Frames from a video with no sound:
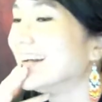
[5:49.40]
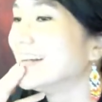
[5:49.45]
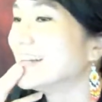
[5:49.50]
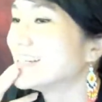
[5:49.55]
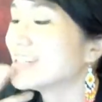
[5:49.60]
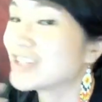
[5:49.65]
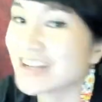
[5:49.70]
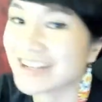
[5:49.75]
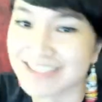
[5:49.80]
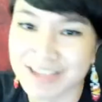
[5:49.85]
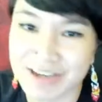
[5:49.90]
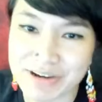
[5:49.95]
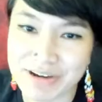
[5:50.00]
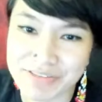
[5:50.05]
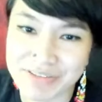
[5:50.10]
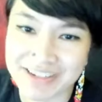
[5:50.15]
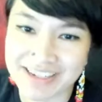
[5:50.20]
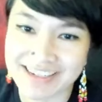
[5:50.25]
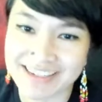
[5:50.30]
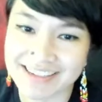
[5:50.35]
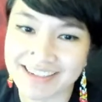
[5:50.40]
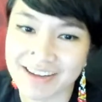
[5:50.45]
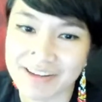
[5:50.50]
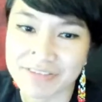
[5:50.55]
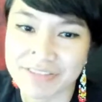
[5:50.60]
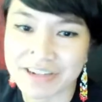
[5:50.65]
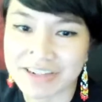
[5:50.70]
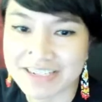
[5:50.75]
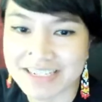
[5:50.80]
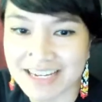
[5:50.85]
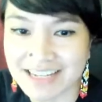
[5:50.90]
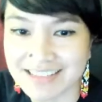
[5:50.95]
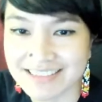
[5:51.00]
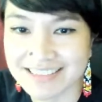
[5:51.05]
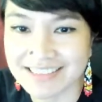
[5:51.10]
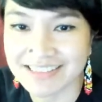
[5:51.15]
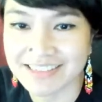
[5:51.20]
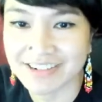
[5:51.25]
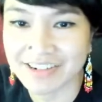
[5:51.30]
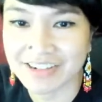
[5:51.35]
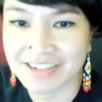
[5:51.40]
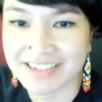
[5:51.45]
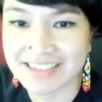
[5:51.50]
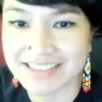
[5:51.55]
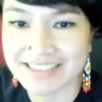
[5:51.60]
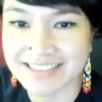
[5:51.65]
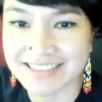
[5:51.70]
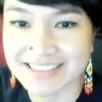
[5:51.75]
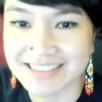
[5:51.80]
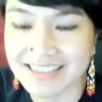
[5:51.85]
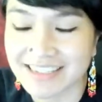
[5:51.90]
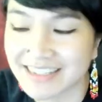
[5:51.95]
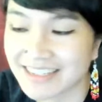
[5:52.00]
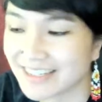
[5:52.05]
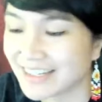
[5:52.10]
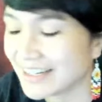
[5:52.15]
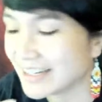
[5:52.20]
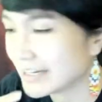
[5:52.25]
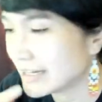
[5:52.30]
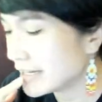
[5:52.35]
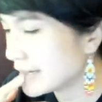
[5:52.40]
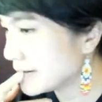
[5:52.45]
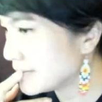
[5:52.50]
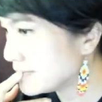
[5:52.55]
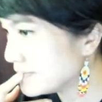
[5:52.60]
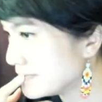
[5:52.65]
Jess Kovic, all very talented artists. I